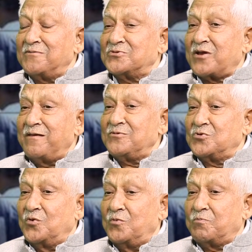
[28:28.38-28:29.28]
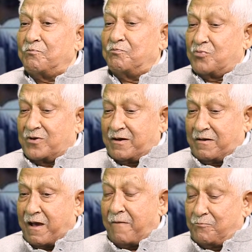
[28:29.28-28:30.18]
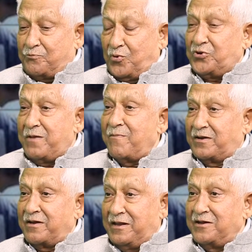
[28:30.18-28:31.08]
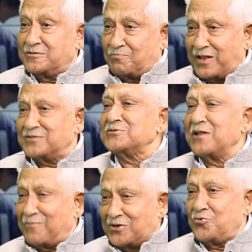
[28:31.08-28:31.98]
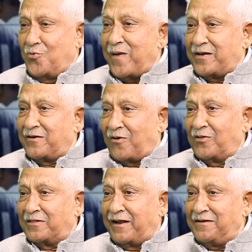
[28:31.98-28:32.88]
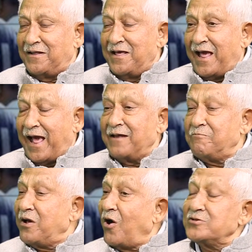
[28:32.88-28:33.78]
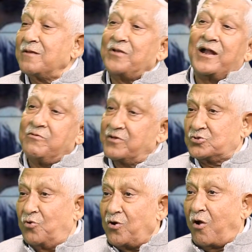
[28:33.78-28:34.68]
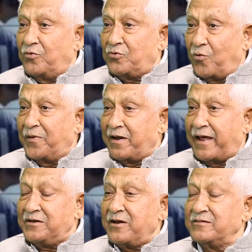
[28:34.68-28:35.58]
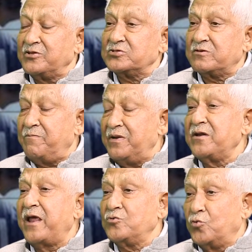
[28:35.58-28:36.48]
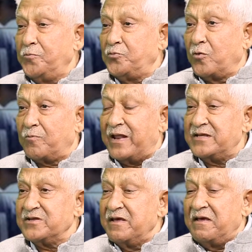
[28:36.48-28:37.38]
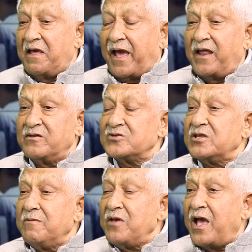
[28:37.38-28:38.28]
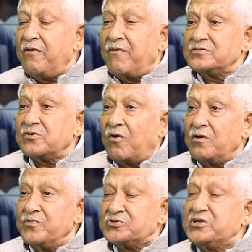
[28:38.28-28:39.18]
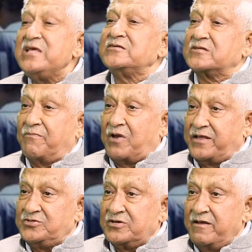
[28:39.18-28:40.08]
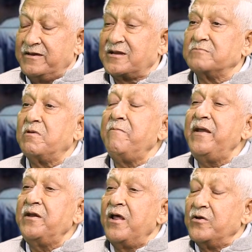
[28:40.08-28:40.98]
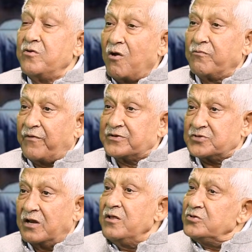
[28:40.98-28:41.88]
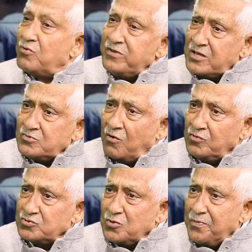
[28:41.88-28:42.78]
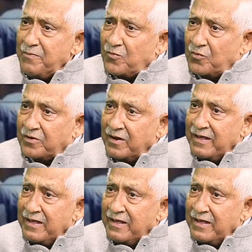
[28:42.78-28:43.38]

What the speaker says: trying to put him in his place, number 2 man and all that. And because of that, he was thrown out overnight, and this midnight coup took place, and the CBI was almost destabilized. It has been made non-functional. So he has gone to Supreme Court.